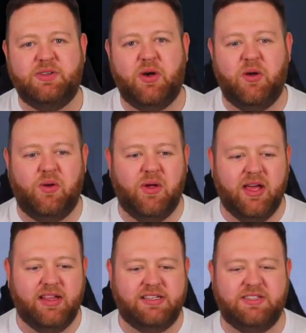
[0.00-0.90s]
so
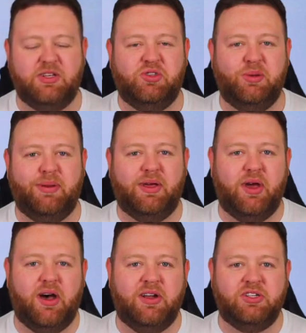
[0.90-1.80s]
this is a
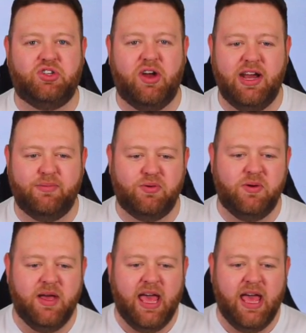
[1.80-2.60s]
duplicate untradeable.